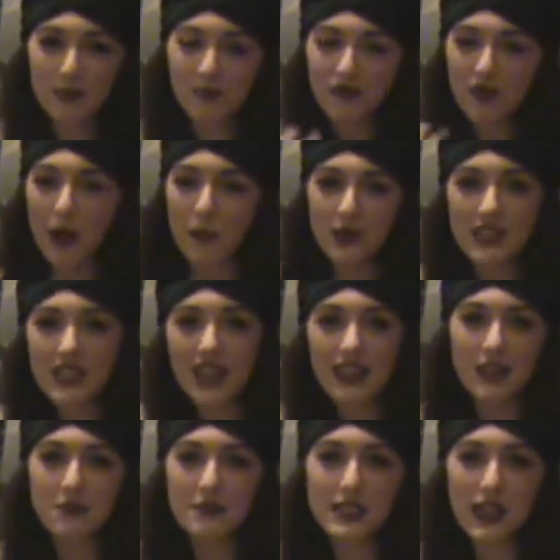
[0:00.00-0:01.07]
represent
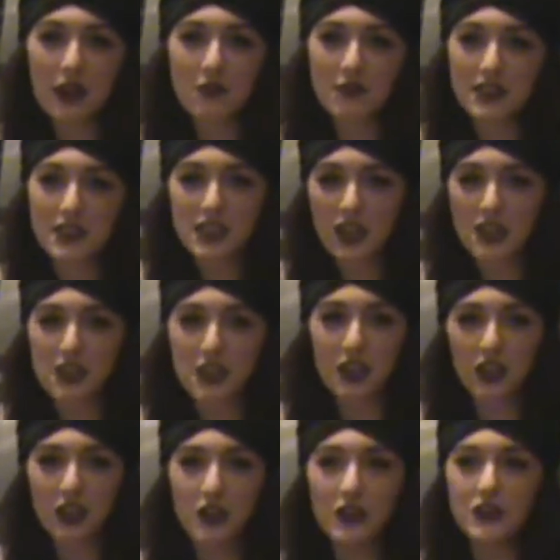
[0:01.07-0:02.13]
themselves in such a
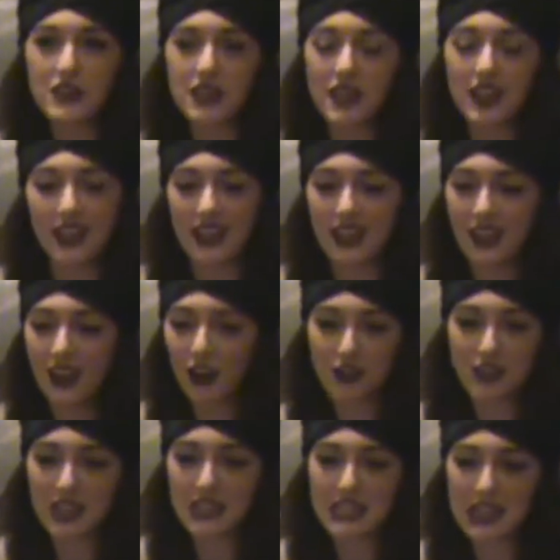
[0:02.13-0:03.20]
good
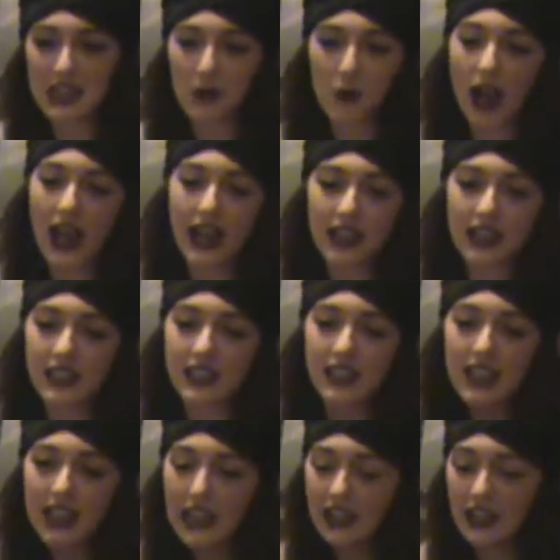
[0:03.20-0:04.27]
artistic way, and
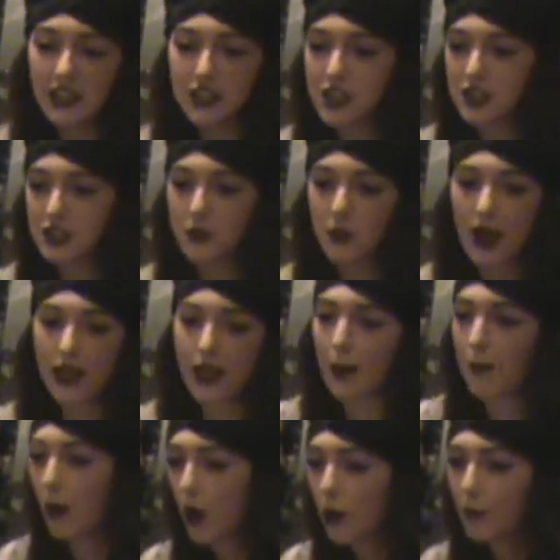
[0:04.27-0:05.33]
they should just wear their
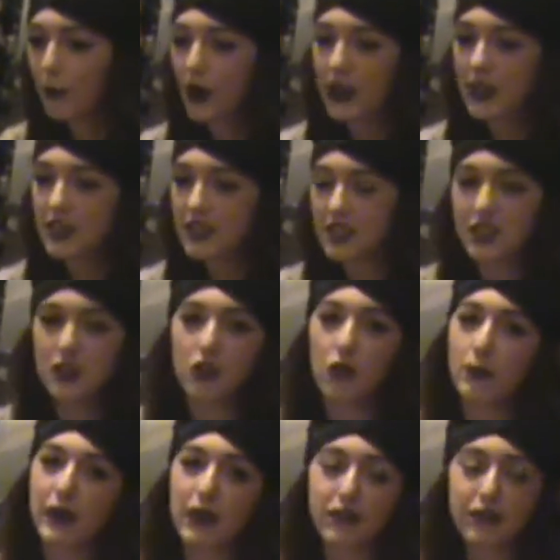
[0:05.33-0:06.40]
bold prints and not
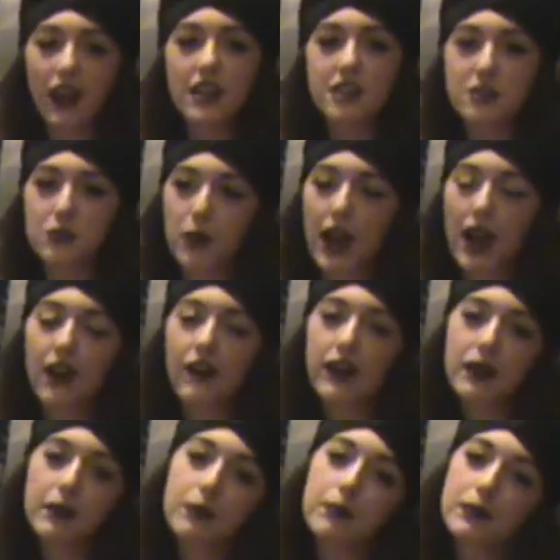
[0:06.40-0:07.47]
be afraid to wear
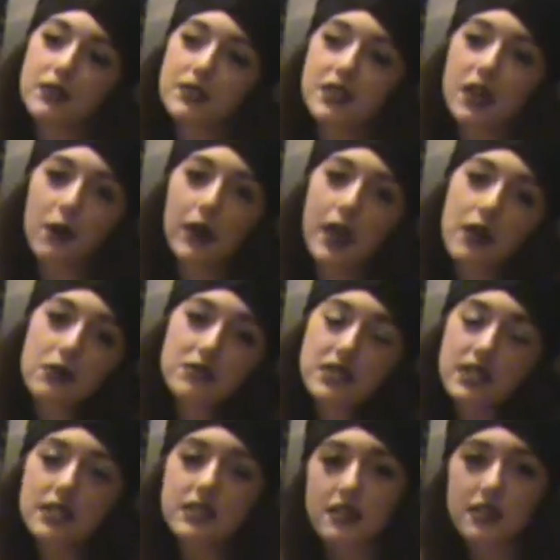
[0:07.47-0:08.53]
it because no one else
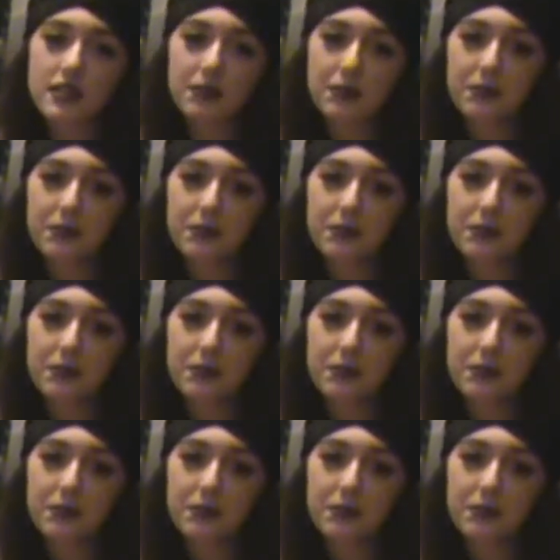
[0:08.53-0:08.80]
is.